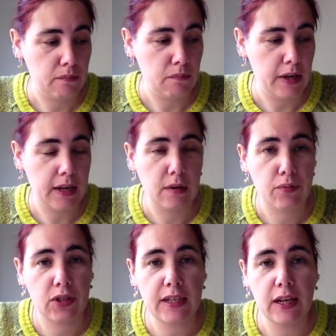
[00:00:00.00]
my inner
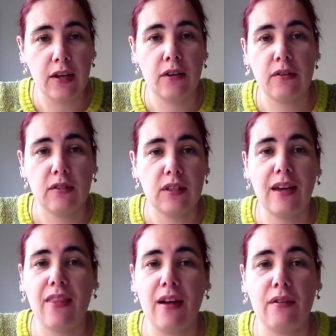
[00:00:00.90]
Priscilla to
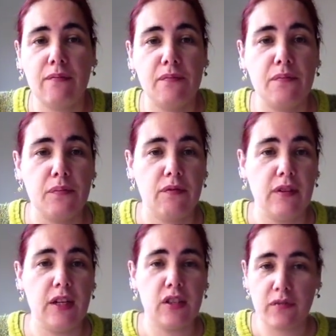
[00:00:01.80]
get that
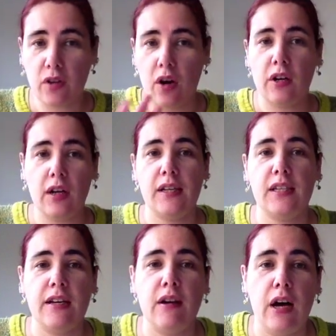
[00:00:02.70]
finished. I've got an
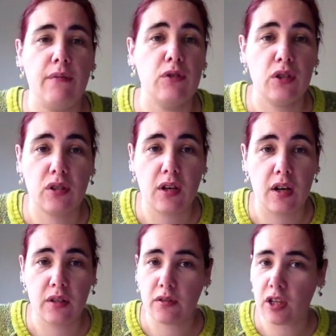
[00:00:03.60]
idea. I'm just
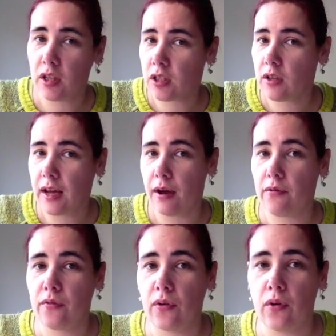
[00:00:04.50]
kind of starting to look out
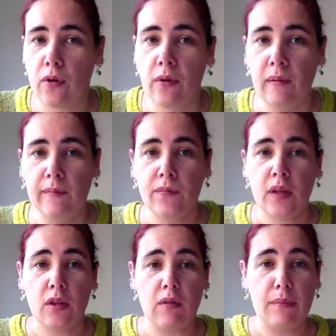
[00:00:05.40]
for
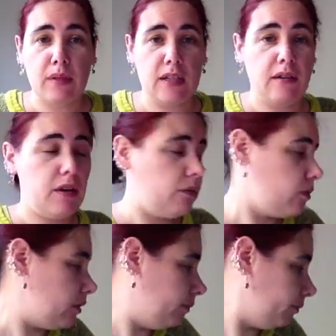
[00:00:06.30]
the right
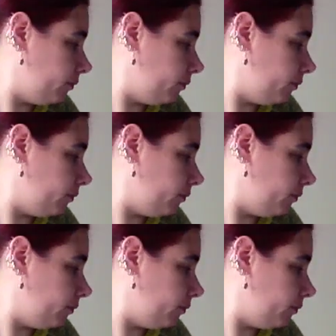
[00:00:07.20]
materials.